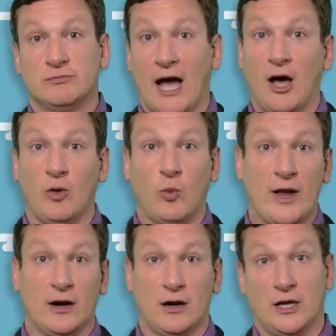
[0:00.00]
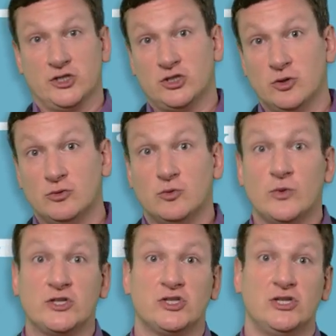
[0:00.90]
I'll wear a suit
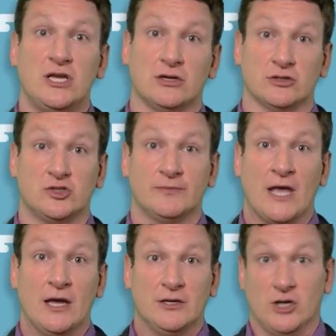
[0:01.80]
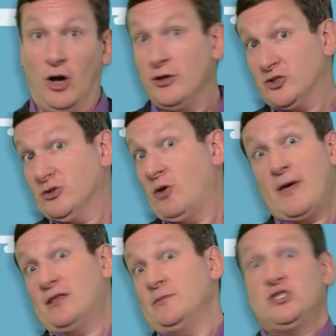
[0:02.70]
with sneakers. Also, don't
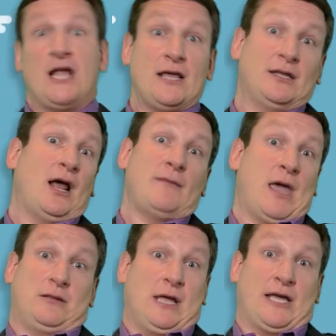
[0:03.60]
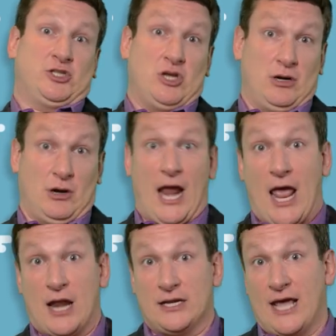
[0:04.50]
make the mistake that I made last year
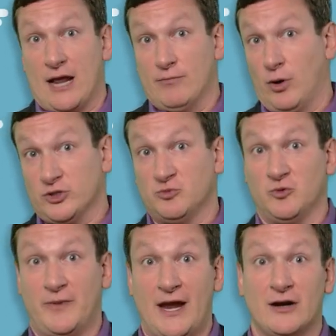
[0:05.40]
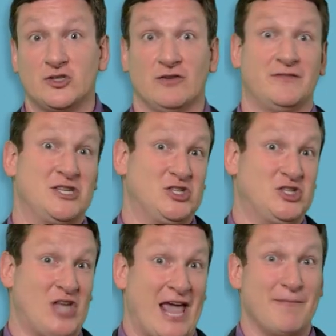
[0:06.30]
and get multiple pairs of the
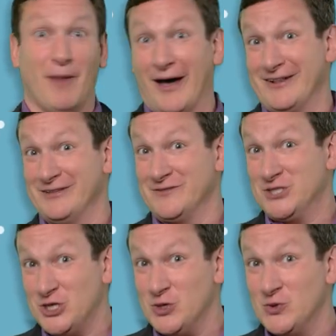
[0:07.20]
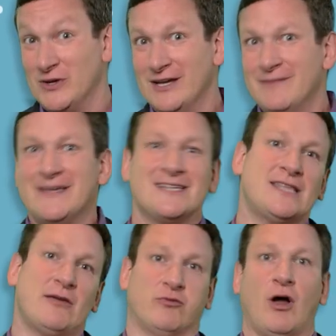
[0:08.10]
same model of shoe because
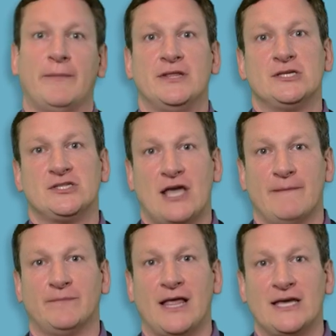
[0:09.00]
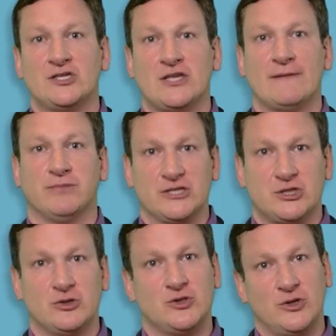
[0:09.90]
they rub in the same place and
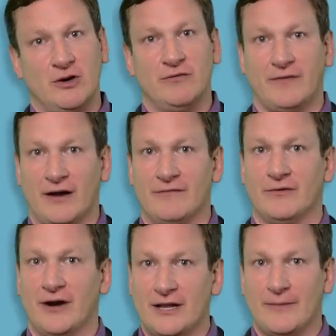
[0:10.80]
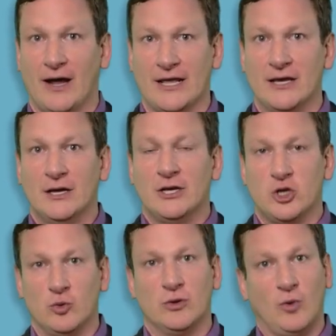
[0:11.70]
blisters are no fun for anybody.
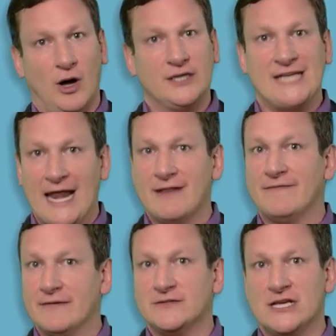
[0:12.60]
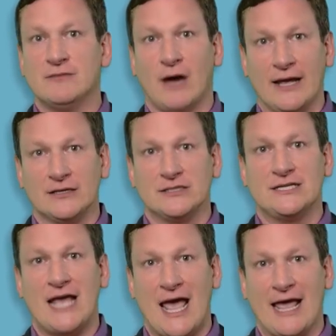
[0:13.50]
You will walk 10 to 15 miles a
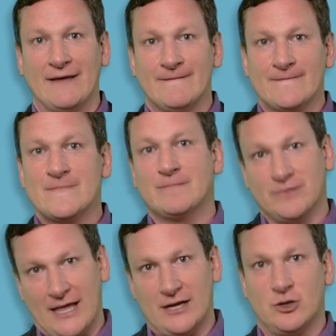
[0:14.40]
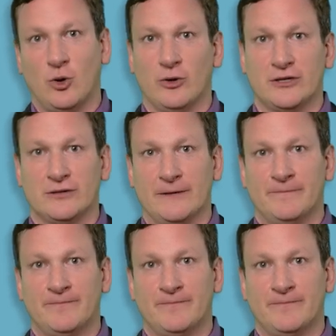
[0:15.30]
day. Plan accordingly.